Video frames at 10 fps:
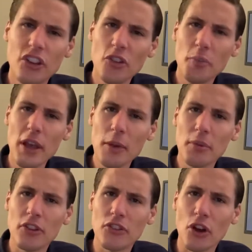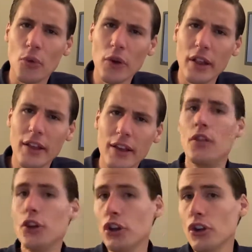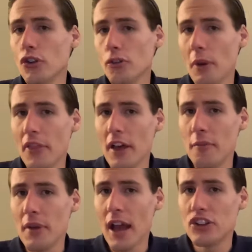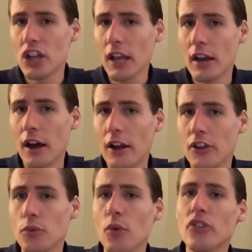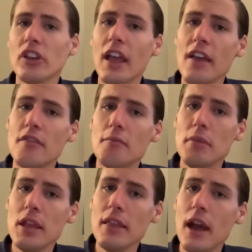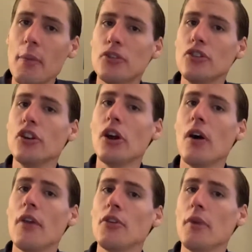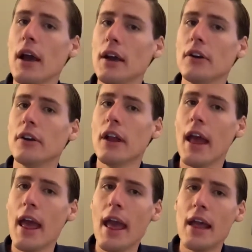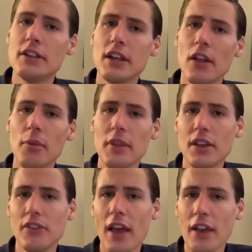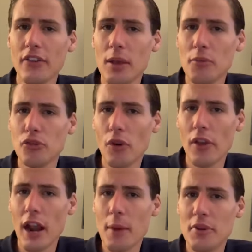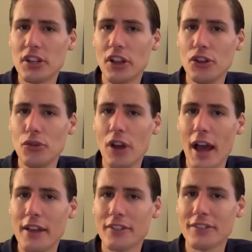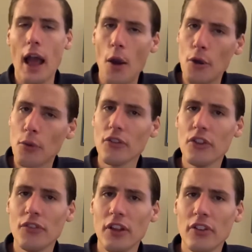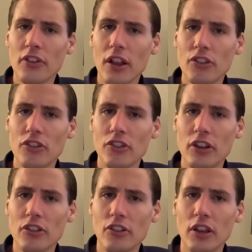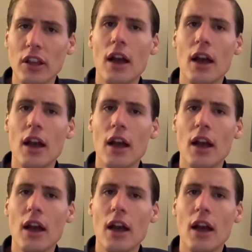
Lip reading: Despicably so, really. The good news about the FBI checking on us was it gave me the opportunity to go on the record and tell them the exact same story that I've been telling you guys. How we work for the Defense Intelligence Agency.